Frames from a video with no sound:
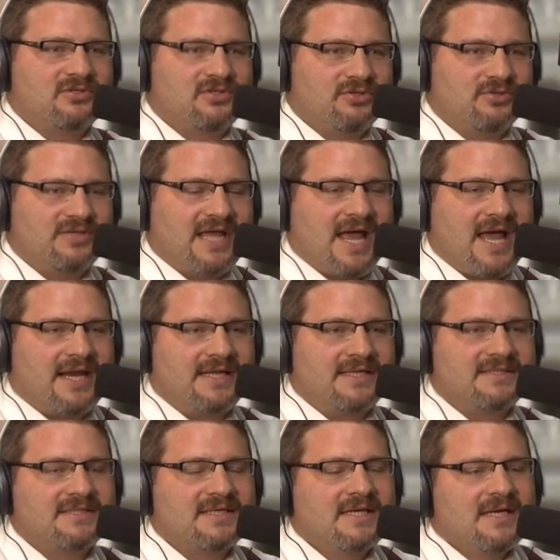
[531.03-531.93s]
or two
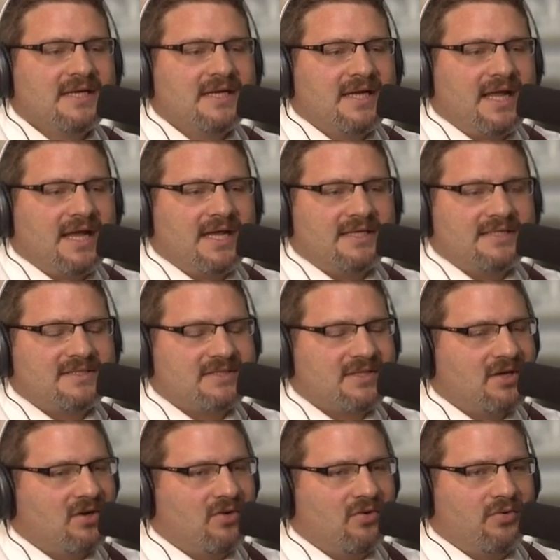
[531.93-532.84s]
daddies and
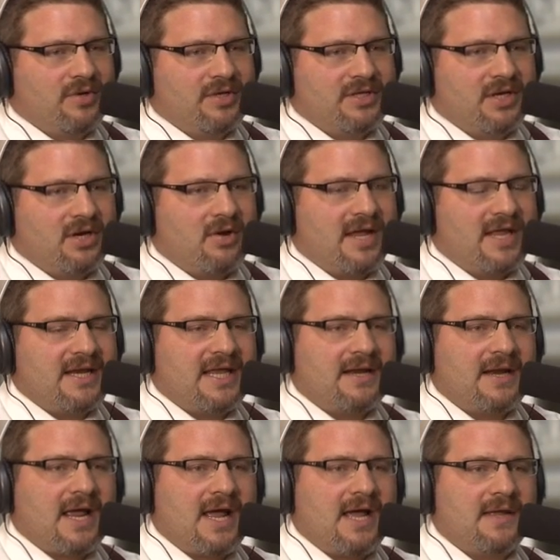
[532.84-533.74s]
so you know, and
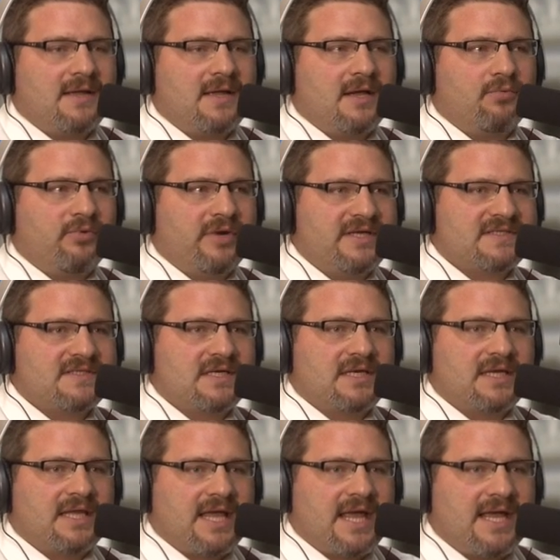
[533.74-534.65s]
and I, a
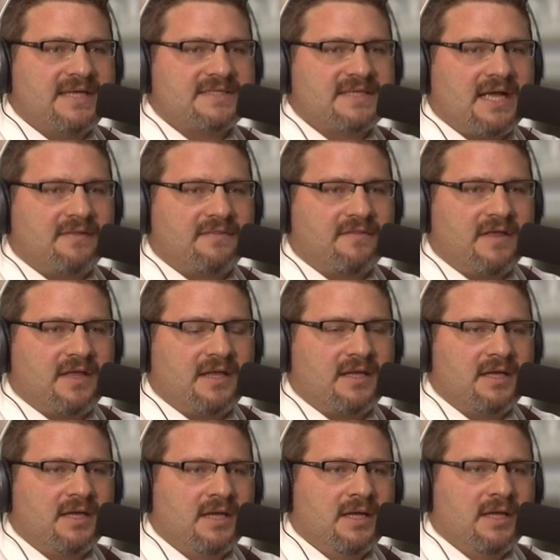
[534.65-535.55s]
recent case I
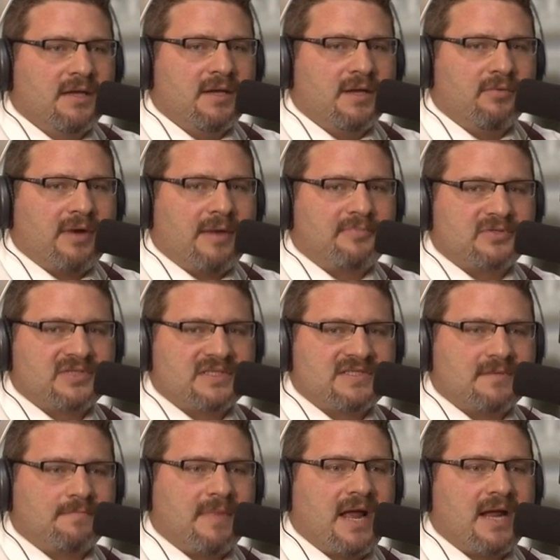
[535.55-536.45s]
think uh,
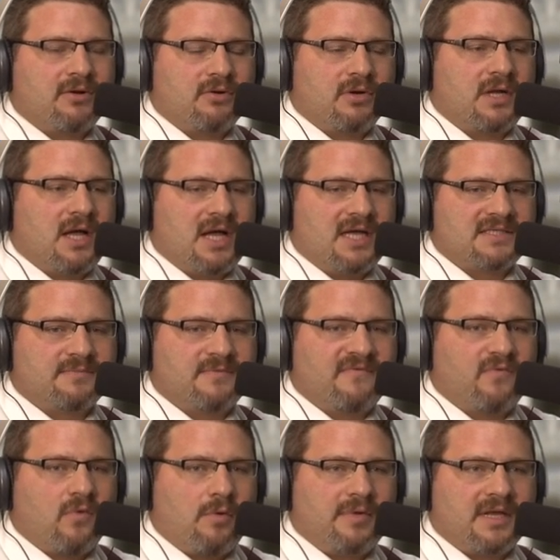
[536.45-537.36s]
represents a microcosm
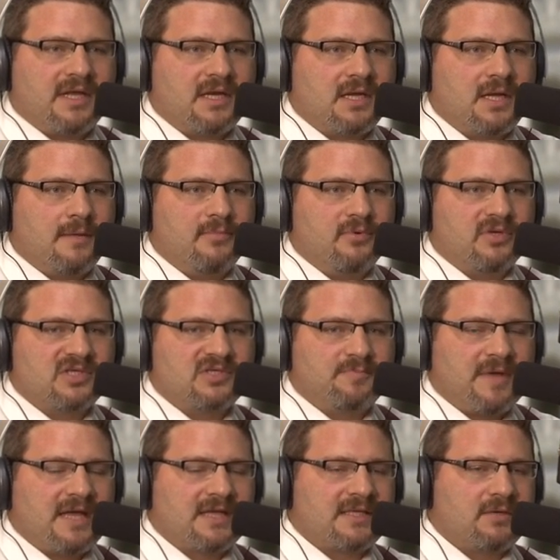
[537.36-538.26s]
of what we can come to
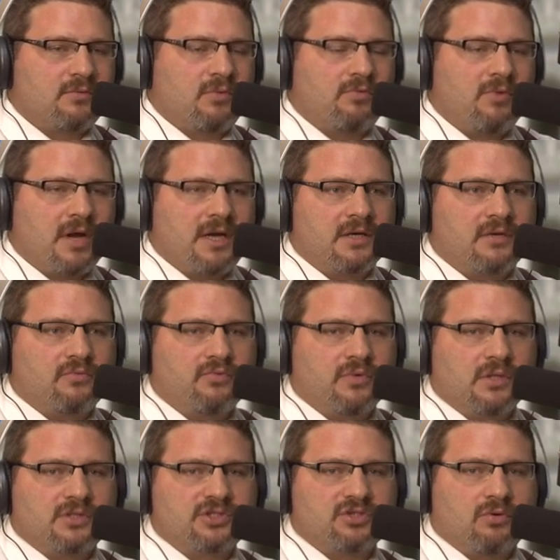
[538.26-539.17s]
expect, and we're running
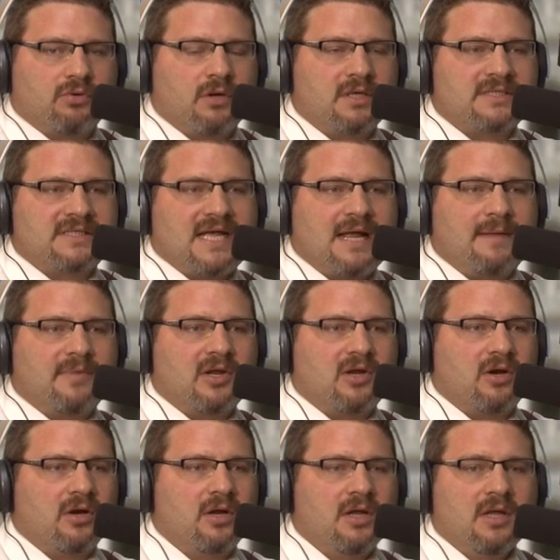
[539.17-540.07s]
real short on time
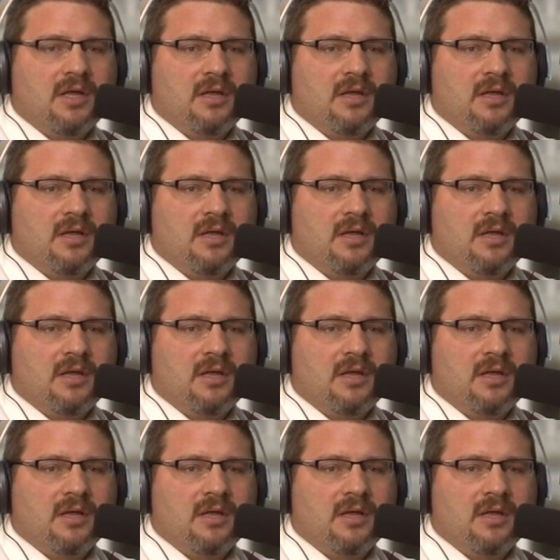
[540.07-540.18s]
here.